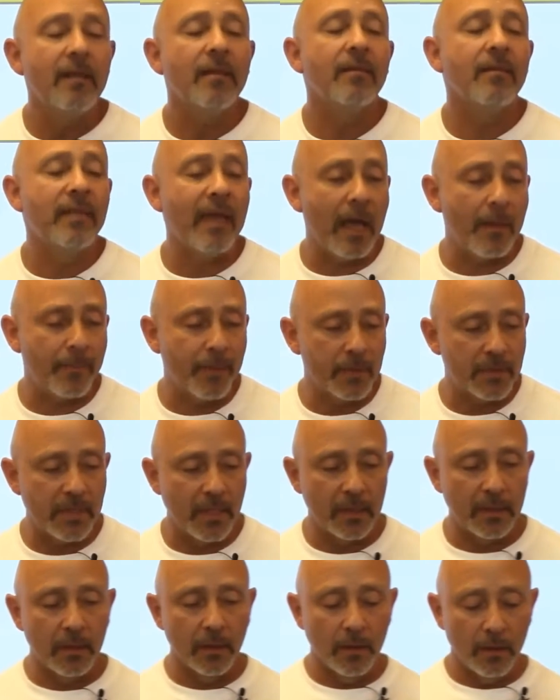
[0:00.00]
that
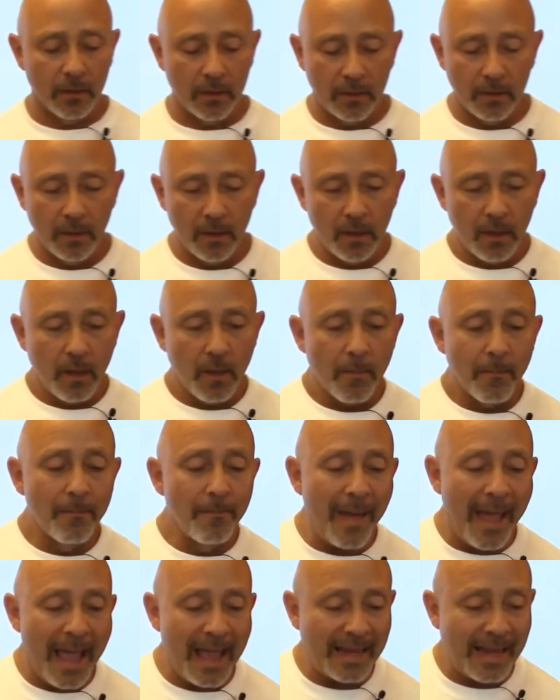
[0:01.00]
particular
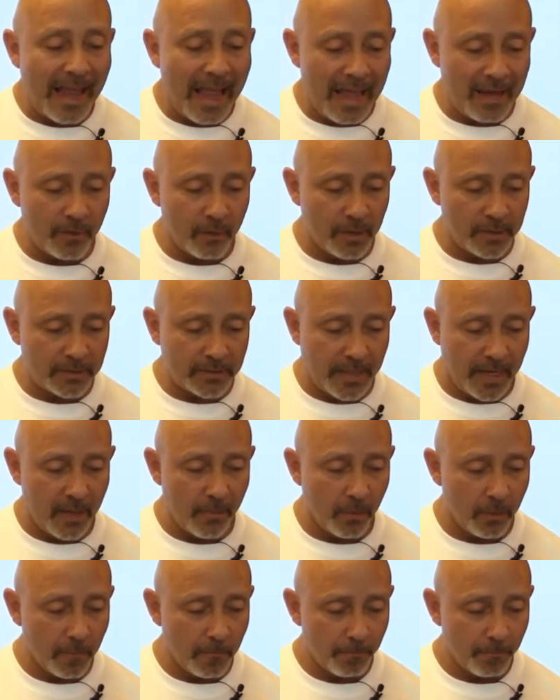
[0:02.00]
MAC address table.